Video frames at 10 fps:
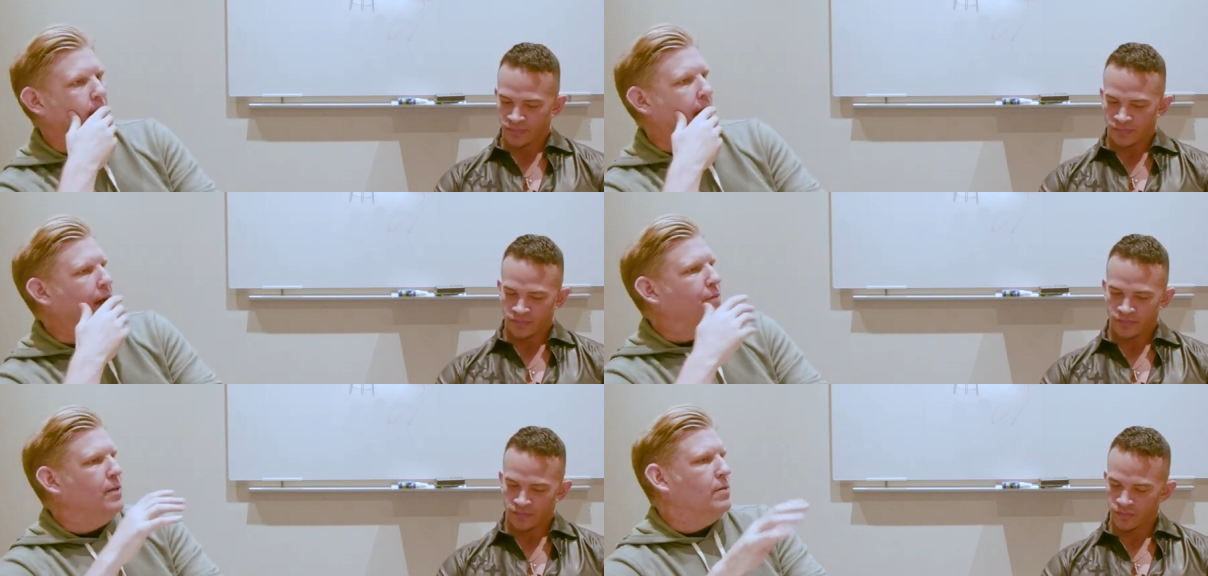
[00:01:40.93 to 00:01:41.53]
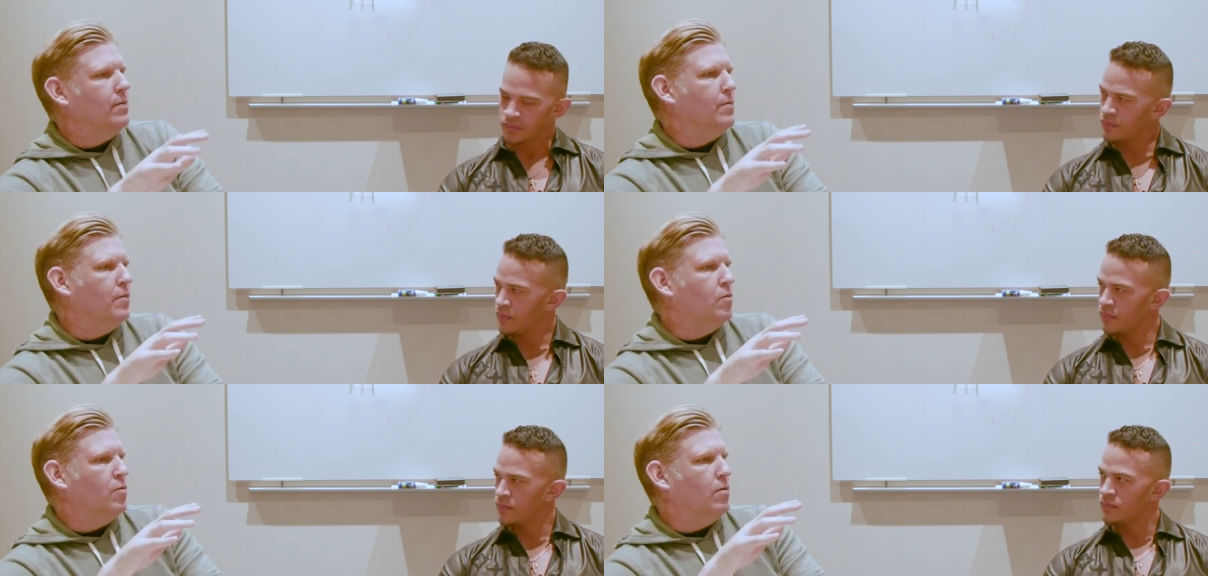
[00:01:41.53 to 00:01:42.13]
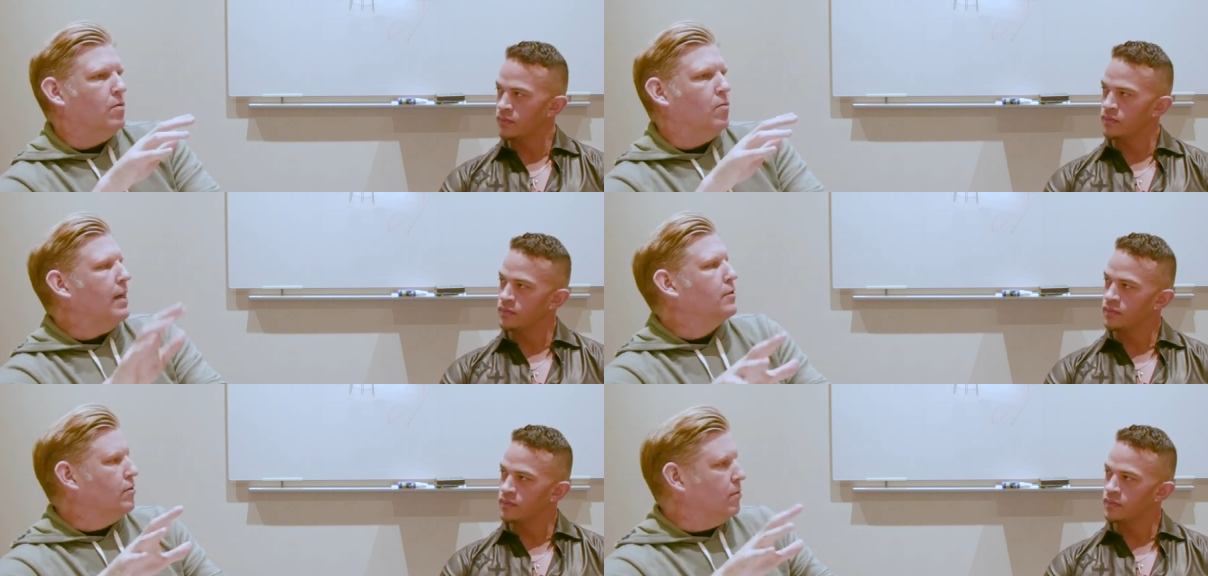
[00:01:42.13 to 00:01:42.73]
Speaker 1: haven't
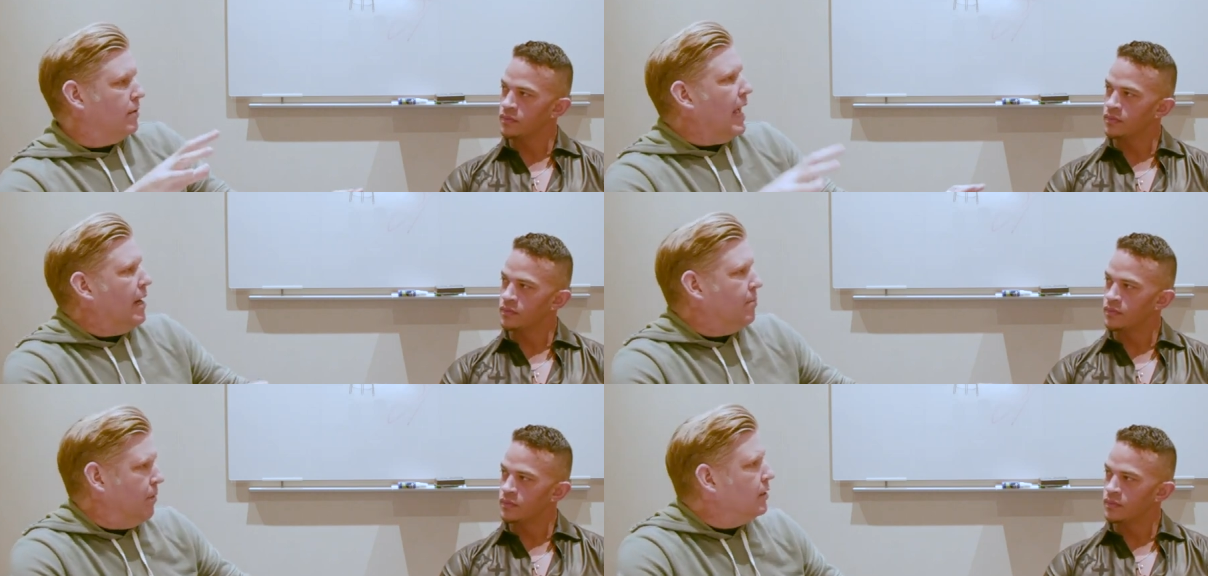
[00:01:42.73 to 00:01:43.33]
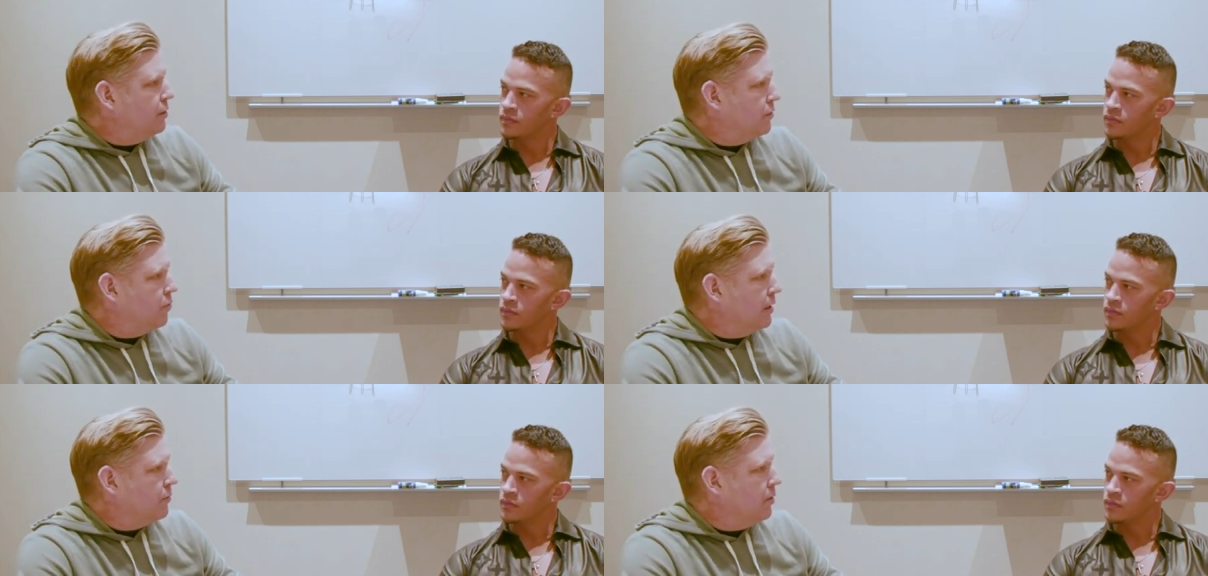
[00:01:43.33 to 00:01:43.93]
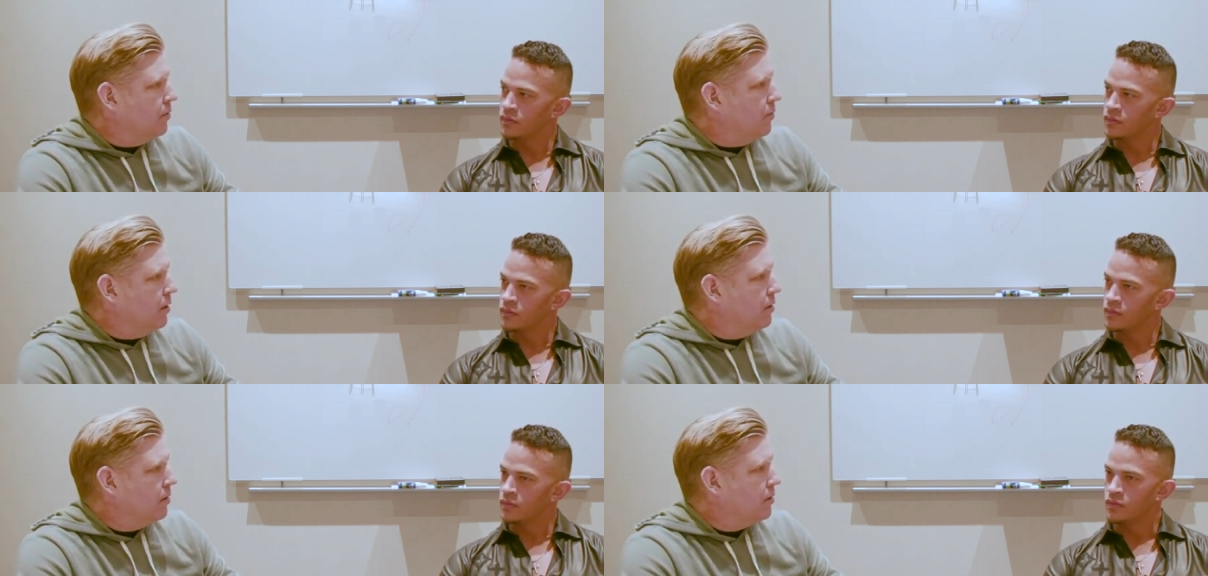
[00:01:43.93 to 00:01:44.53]
wrestled that much in
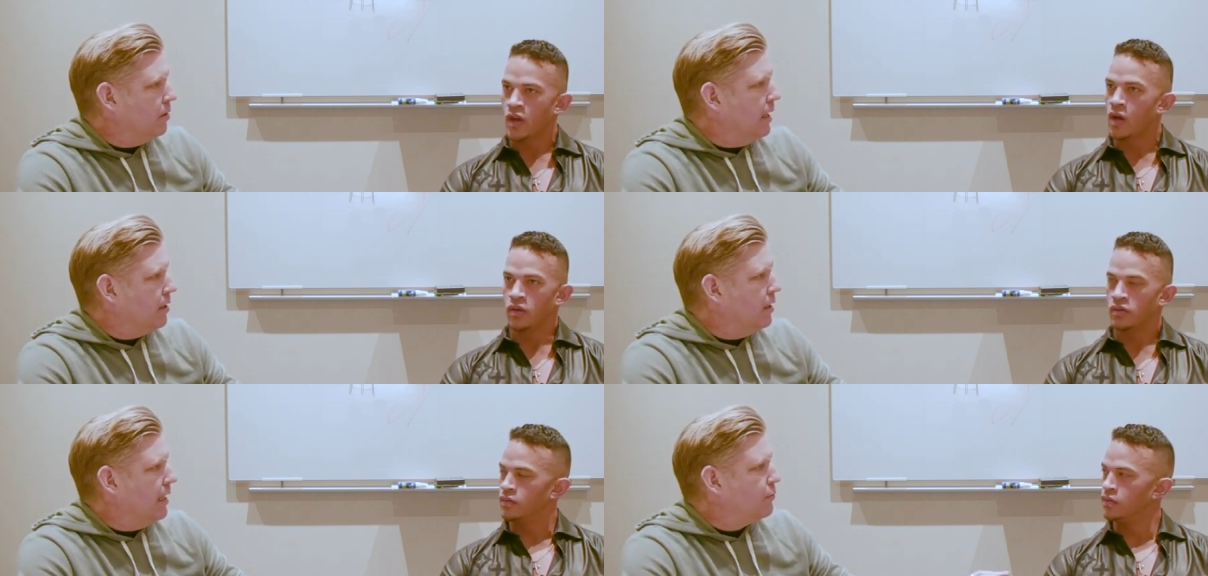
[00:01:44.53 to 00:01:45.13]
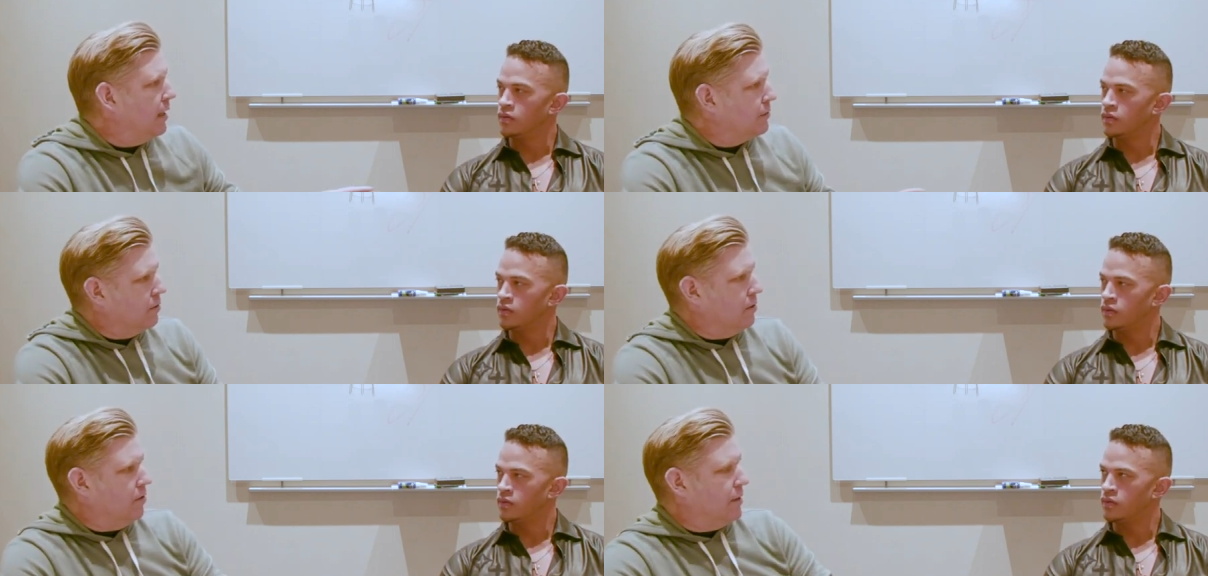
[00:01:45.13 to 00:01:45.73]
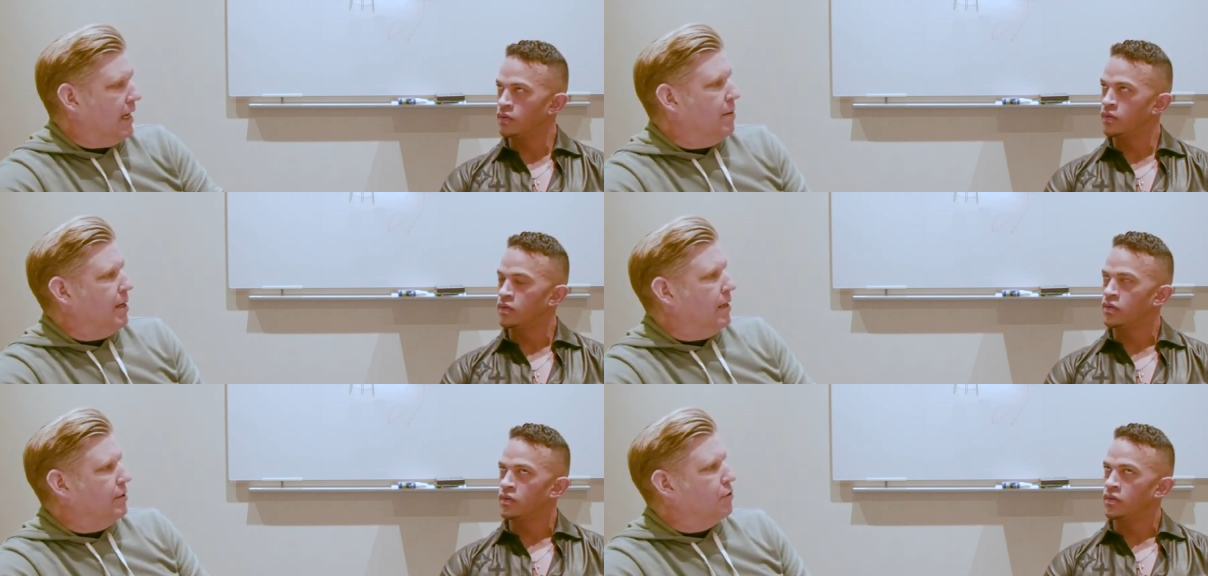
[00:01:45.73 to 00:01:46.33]
2021. No. You last wrestled on
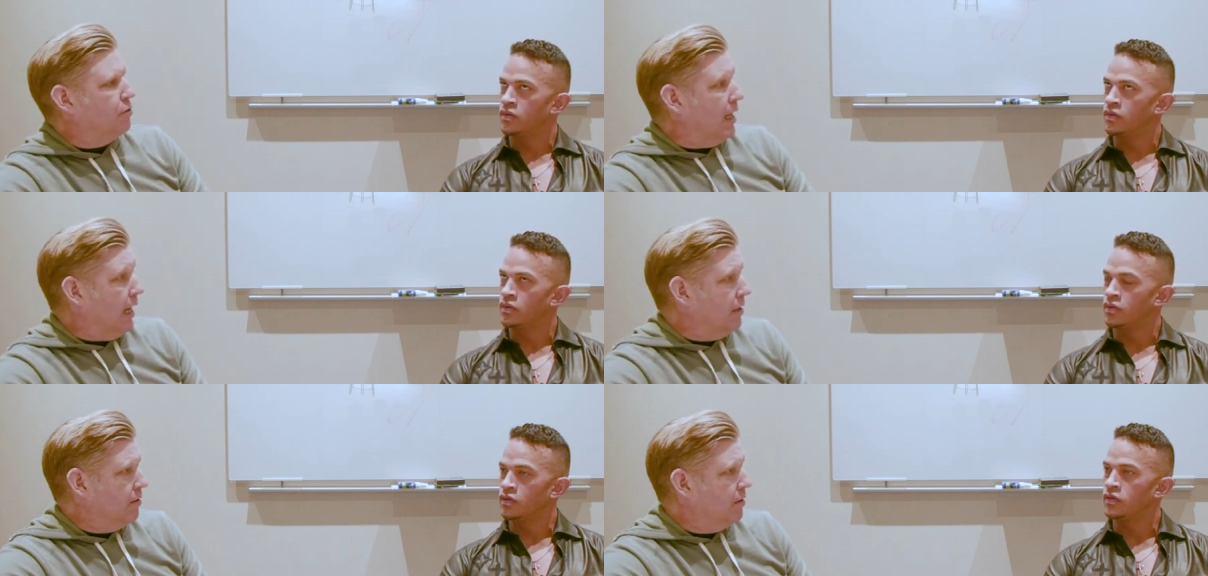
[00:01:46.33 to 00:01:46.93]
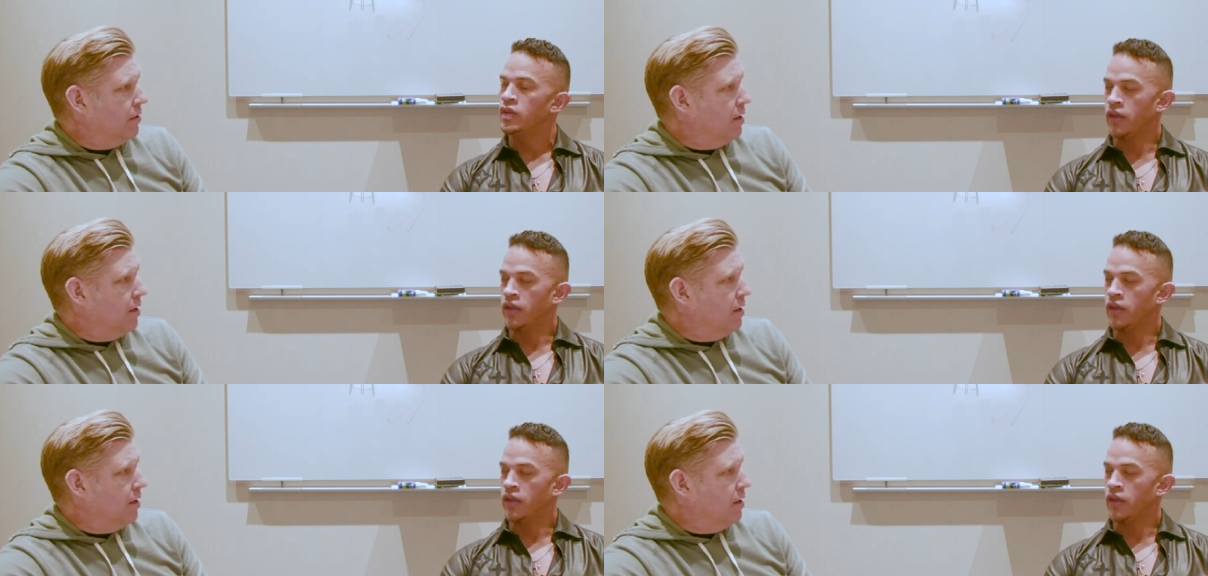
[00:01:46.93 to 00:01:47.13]
Dynamite in July.